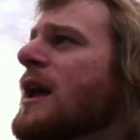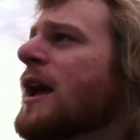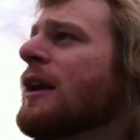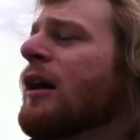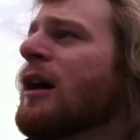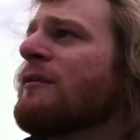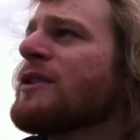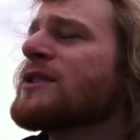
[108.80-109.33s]
And
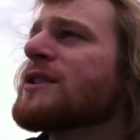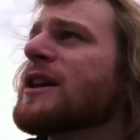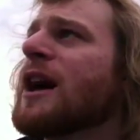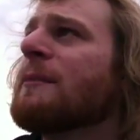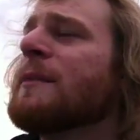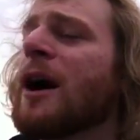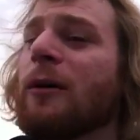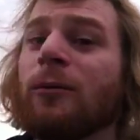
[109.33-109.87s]
obviously,
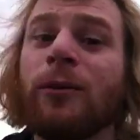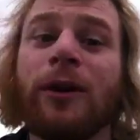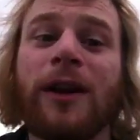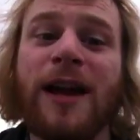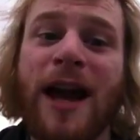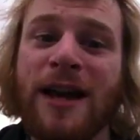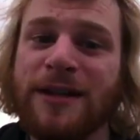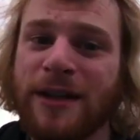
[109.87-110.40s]
I'm not
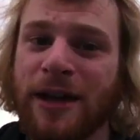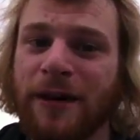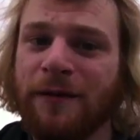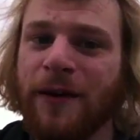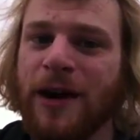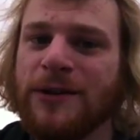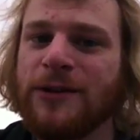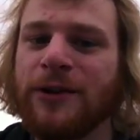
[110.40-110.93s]
really asking
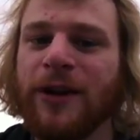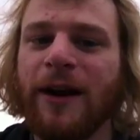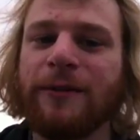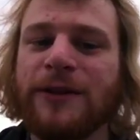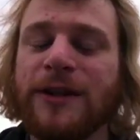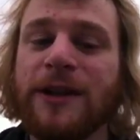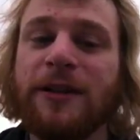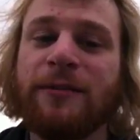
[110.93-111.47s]
advice. You can
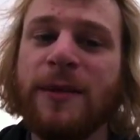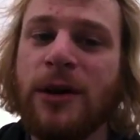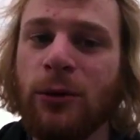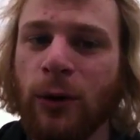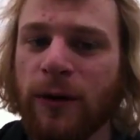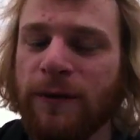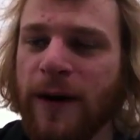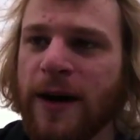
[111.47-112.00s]
obviously give me
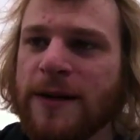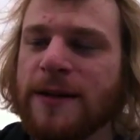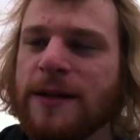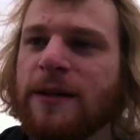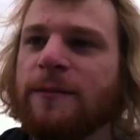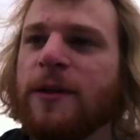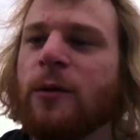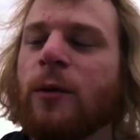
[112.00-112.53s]
your advice,
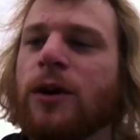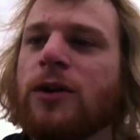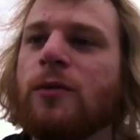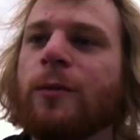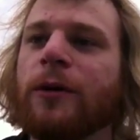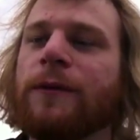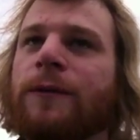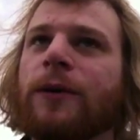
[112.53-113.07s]
give me what you
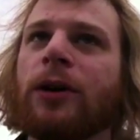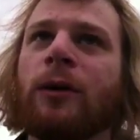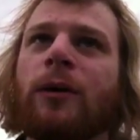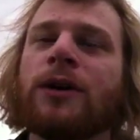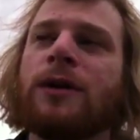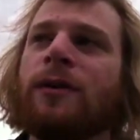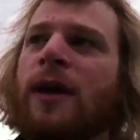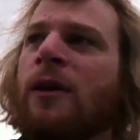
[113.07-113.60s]
prefer, what
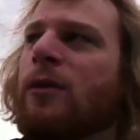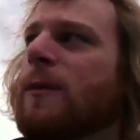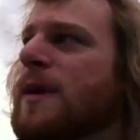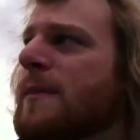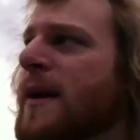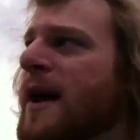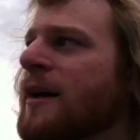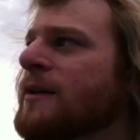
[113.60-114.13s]
you think would
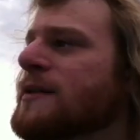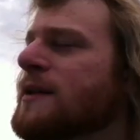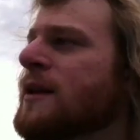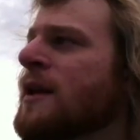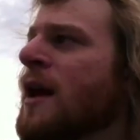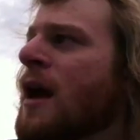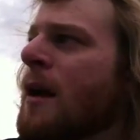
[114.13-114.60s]
be best.